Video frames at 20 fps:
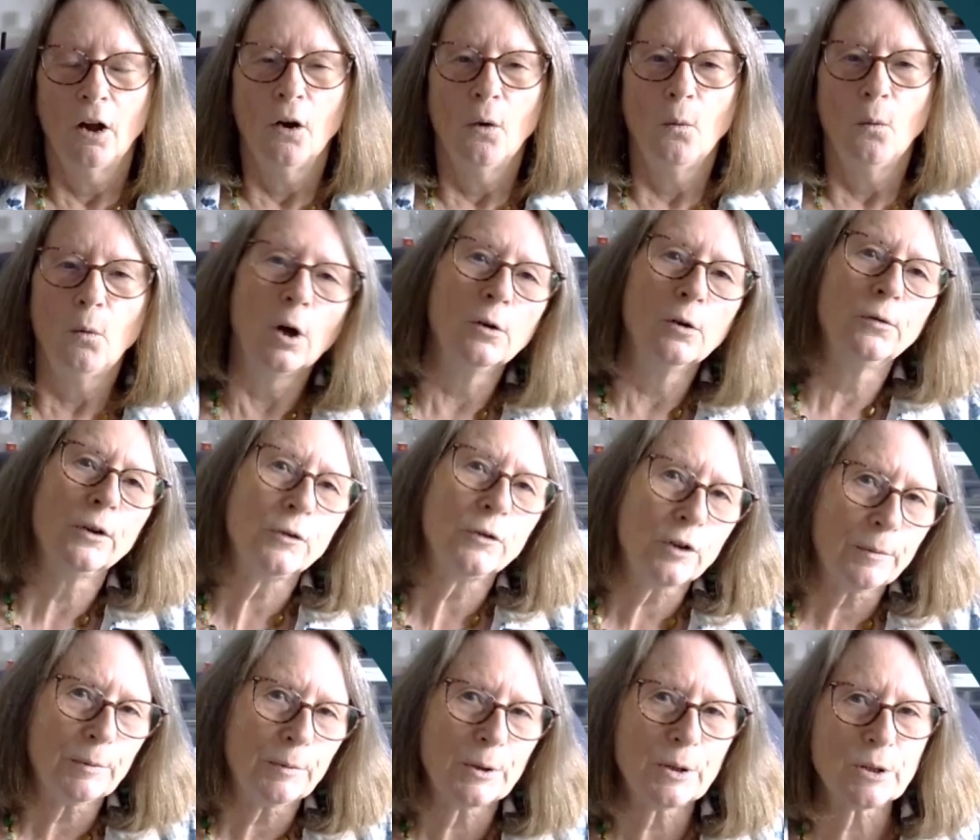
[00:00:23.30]
Woven
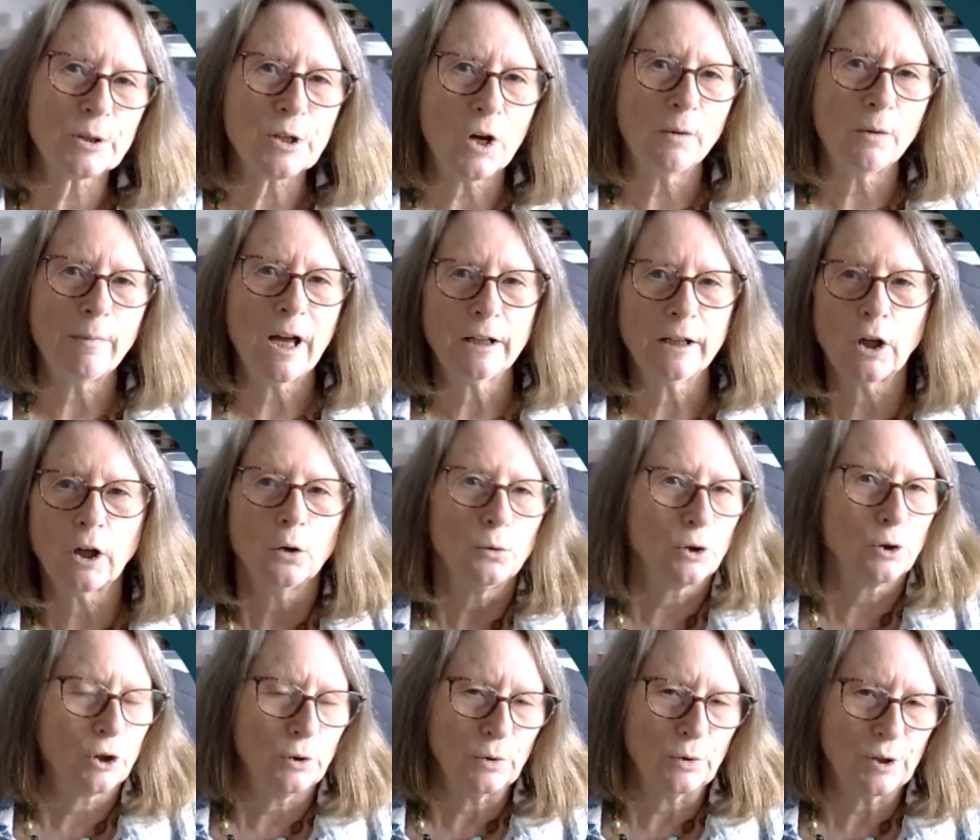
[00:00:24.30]
ribbons are my
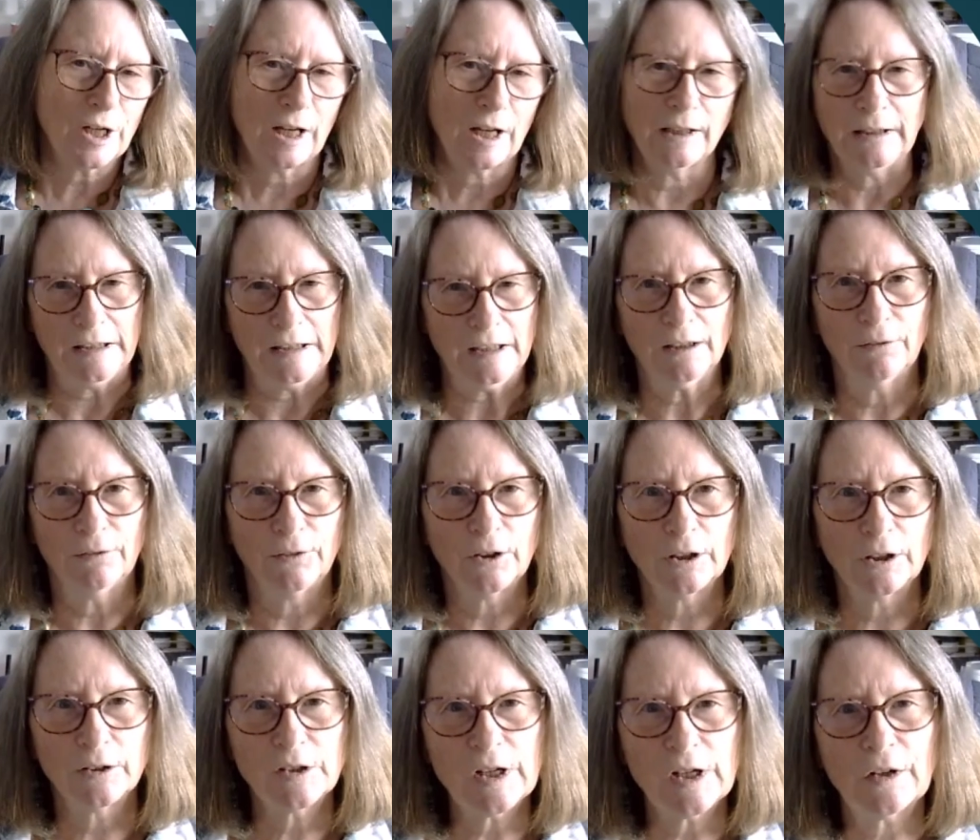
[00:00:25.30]
go-to technique
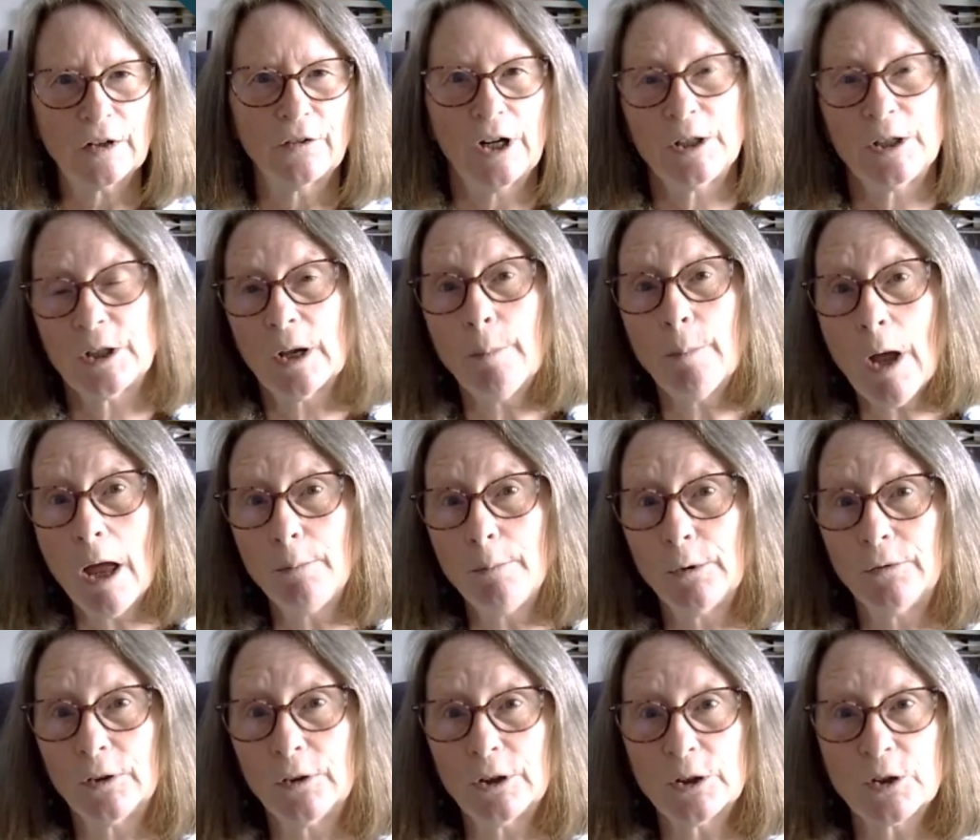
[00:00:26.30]
for decorating a
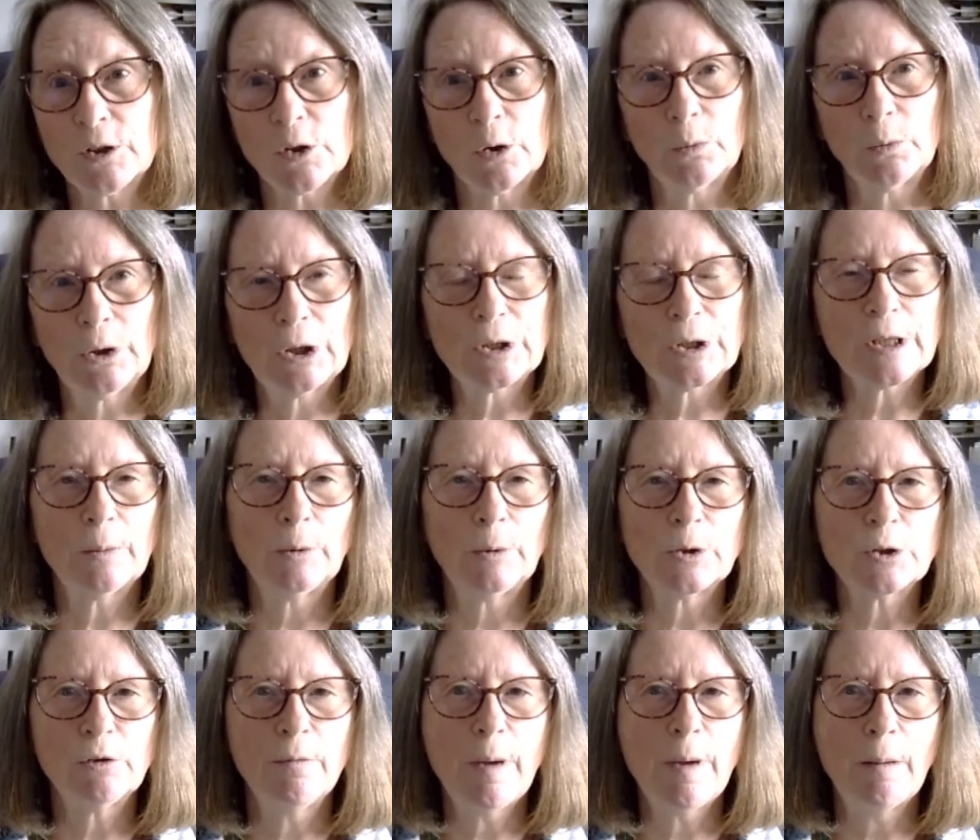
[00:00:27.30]
Bible verse or words I
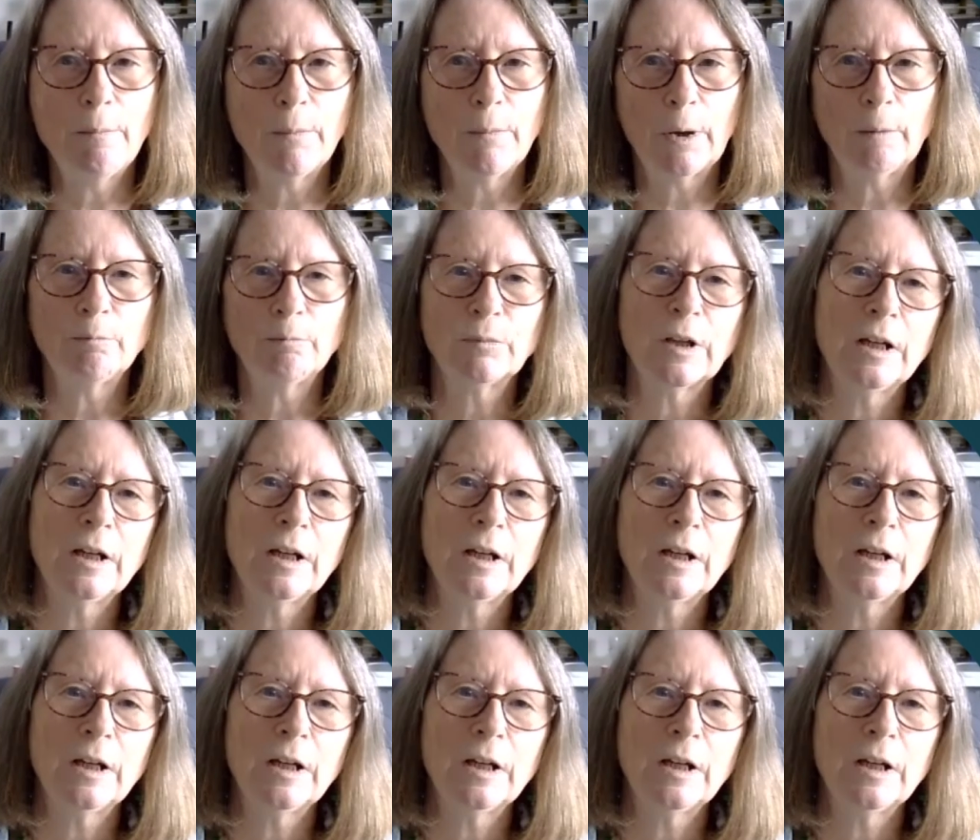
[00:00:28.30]
want to remember.